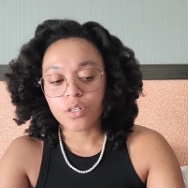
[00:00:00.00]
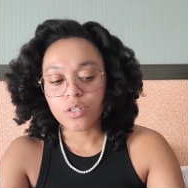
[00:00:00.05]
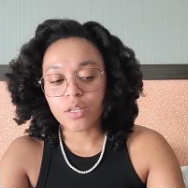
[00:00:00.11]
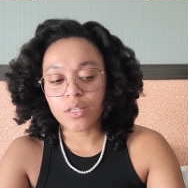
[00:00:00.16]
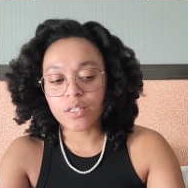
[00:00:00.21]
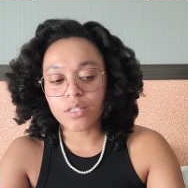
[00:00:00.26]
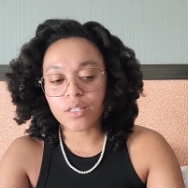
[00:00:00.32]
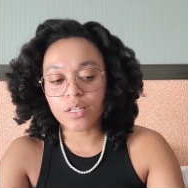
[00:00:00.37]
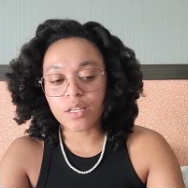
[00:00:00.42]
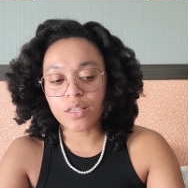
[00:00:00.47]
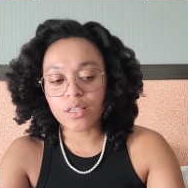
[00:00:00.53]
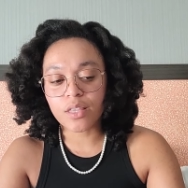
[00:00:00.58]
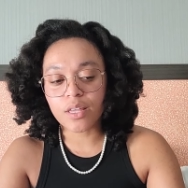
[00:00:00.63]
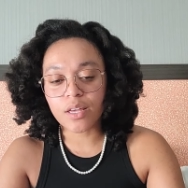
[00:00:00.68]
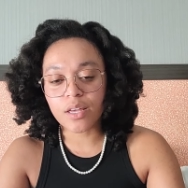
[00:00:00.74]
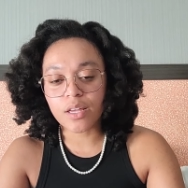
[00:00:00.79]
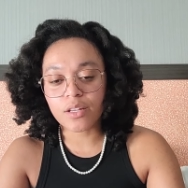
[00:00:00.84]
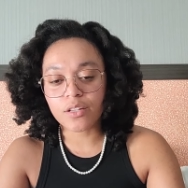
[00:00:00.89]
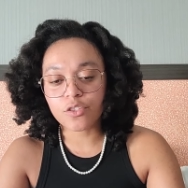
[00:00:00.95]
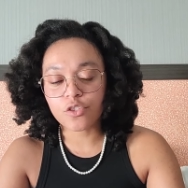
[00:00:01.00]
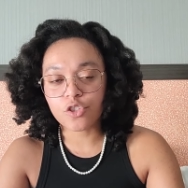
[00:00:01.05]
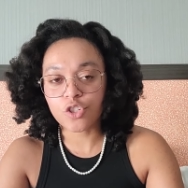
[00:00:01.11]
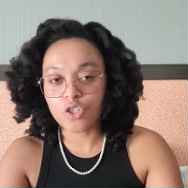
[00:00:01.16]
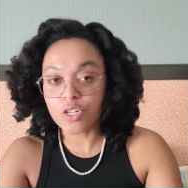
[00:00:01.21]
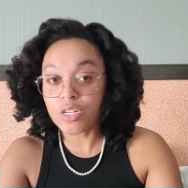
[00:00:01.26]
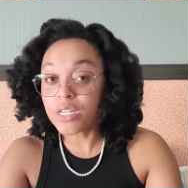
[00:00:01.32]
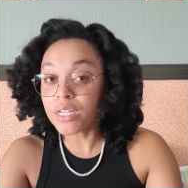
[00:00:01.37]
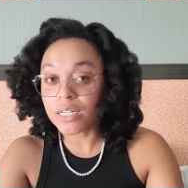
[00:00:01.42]
they said that
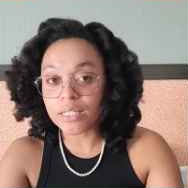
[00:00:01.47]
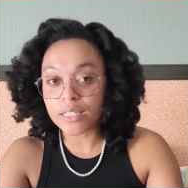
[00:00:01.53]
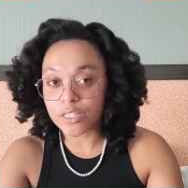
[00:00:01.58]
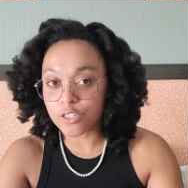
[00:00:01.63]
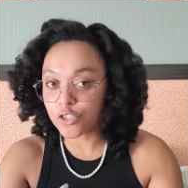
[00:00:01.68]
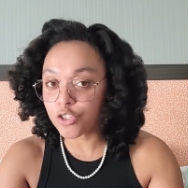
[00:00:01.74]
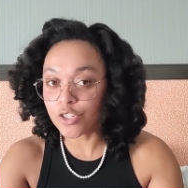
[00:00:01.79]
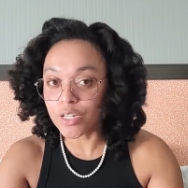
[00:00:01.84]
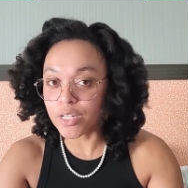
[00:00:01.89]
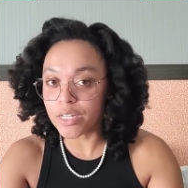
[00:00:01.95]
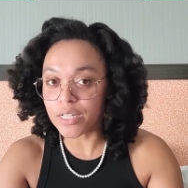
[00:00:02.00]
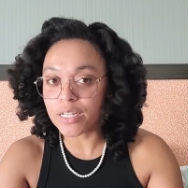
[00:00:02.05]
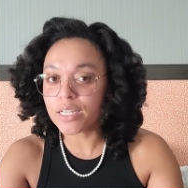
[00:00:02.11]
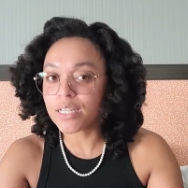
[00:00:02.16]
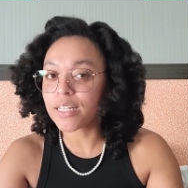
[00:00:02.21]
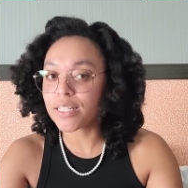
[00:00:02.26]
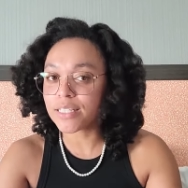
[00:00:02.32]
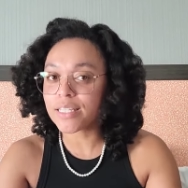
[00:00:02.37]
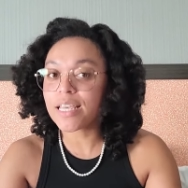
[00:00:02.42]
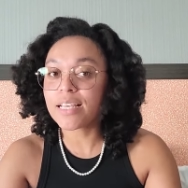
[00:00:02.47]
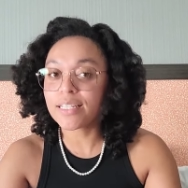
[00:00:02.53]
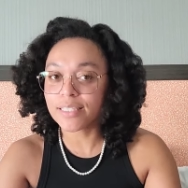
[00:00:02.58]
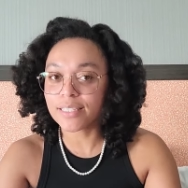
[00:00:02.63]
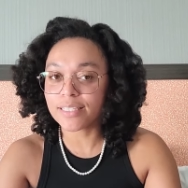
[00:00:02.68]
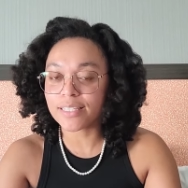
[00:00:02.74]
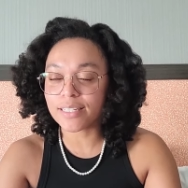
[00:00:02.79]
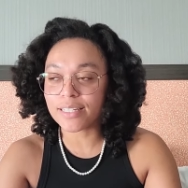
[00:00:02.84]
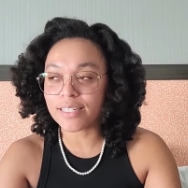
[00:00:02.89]
she con- she
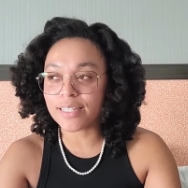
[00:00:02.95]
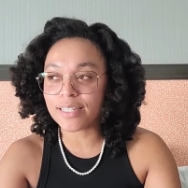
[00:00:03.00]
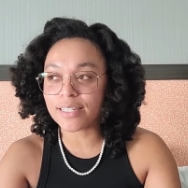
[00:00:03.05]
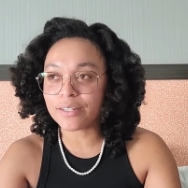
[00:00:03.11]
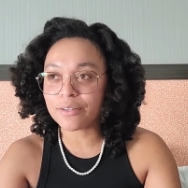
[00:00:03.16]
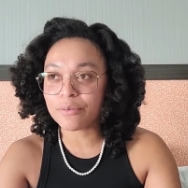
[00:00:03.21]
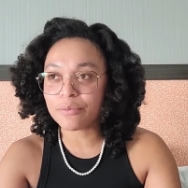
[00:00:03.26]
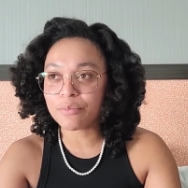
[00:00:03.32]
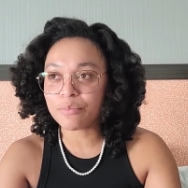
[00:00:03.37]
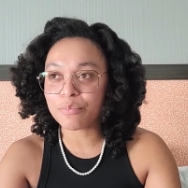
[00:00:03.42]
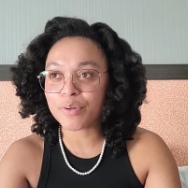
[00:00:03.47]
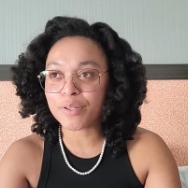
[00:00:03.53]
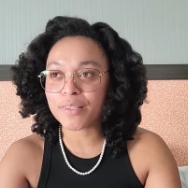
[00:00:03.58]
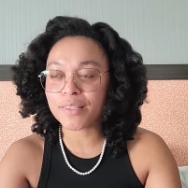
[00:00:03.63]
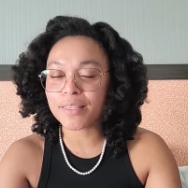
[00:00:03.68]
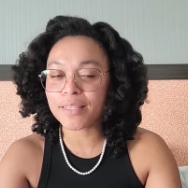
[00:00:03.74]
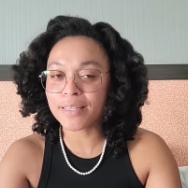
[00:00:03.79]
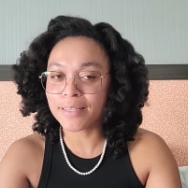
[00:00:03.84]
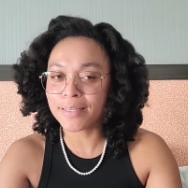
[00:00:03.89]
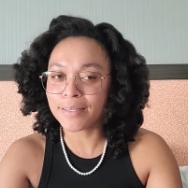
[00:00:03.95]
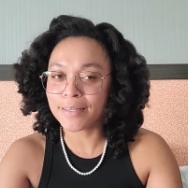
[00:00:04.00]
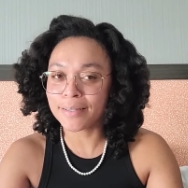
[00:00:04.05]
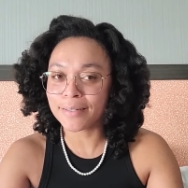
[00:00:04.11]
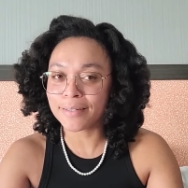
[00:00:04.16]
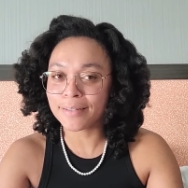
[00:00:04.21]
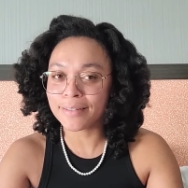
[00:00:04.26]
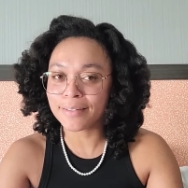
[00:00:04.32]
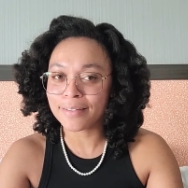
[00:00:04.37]
contested it, but
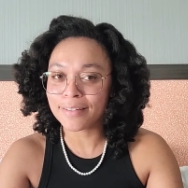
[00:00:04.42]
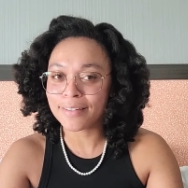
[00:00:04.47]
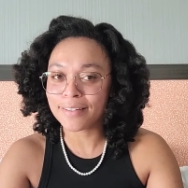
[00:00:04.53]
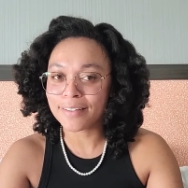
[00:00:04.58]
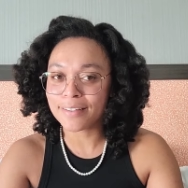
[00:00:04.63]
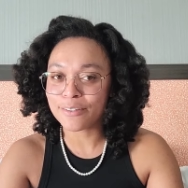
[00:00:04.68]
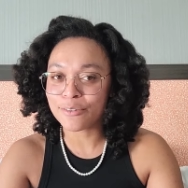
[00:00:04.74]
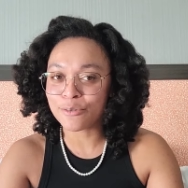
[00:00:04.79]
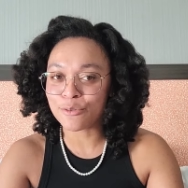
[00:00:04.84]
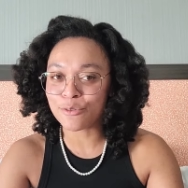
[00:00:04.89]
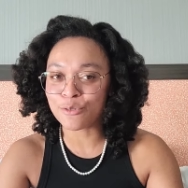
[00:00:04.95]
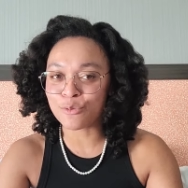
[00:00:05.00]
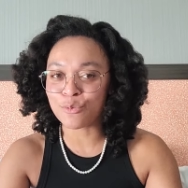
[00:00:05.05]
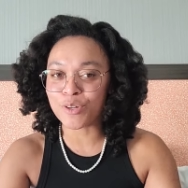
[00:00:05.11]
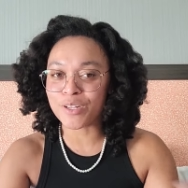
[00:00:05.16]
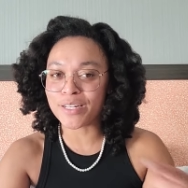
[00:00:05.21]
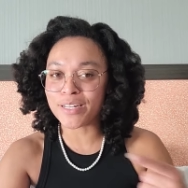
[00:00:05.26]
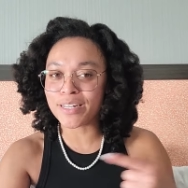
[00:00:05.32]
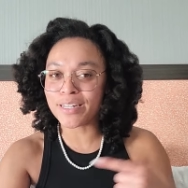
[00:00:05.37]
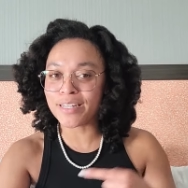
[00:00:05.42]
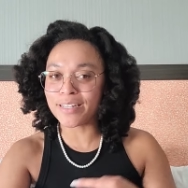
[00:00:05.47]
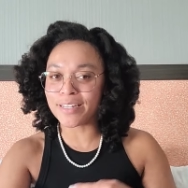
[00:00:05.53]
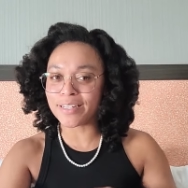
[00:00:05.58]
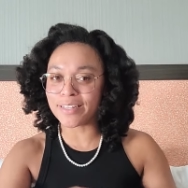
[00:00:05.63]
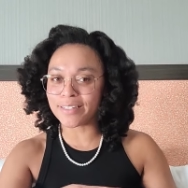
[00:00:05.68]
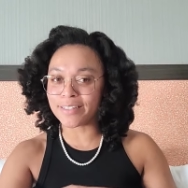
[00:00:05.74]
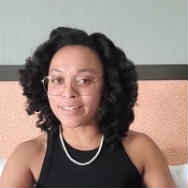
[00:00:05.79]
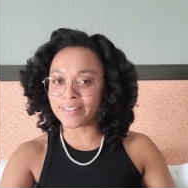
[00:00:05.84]
then
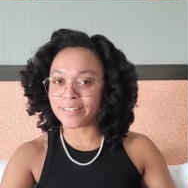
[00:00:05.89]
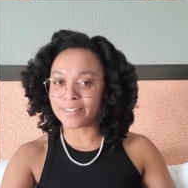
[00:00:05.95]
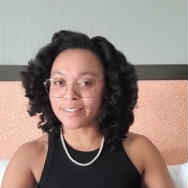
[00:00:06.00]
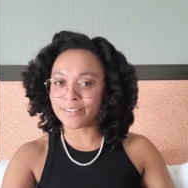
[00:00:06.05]
reneged,